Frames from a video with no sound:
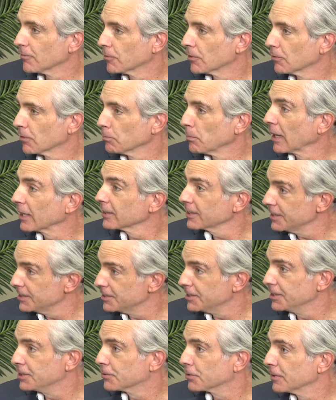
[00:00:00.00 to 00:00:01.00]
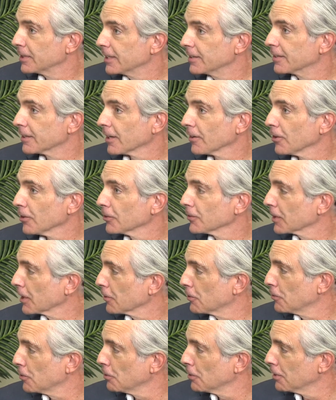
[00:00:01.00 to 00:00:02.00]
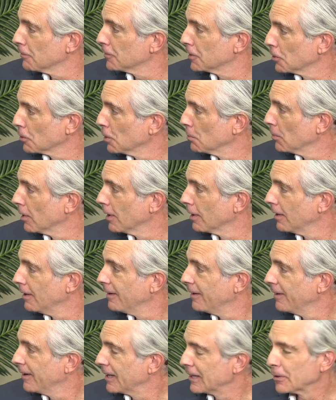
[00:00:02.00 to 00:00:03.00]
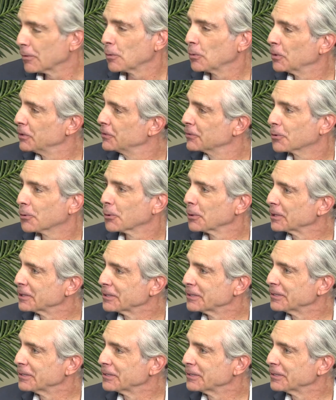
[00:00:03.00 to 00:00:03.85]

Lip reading: lychee tree that I lost like a third of in Irma, and the wood's gorgeous.